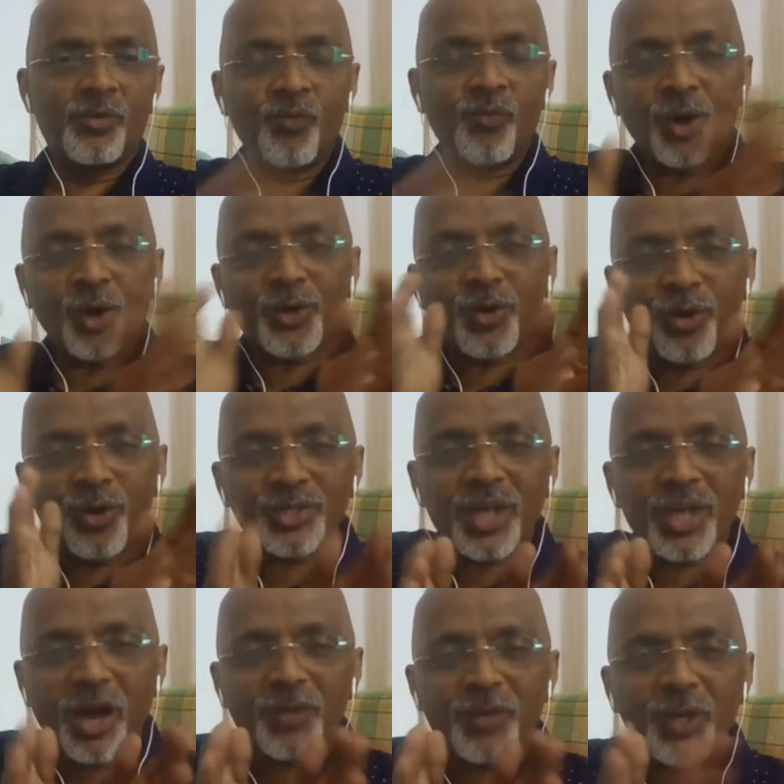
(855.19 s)
What course
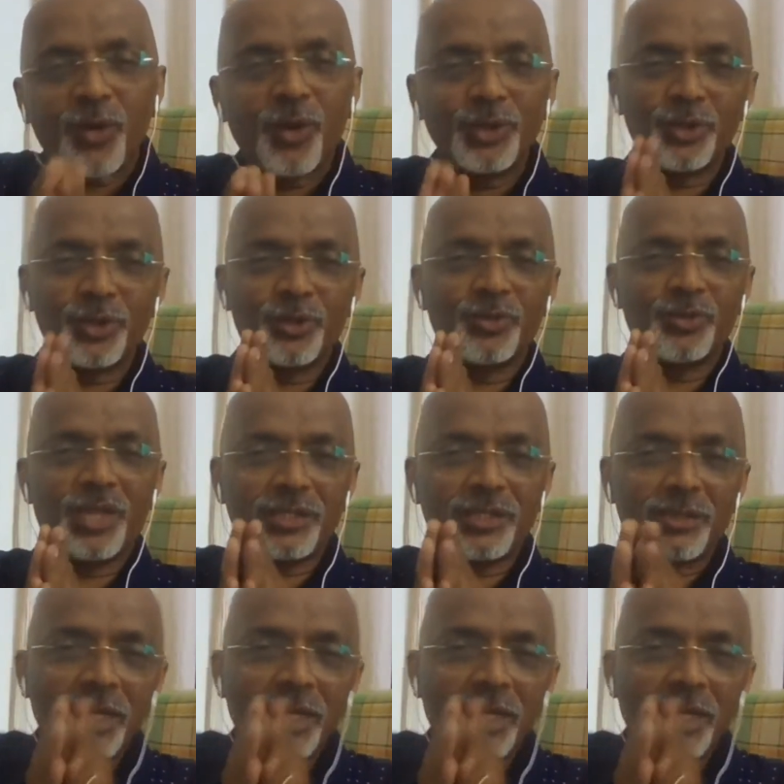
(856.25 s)
are we going to do? That's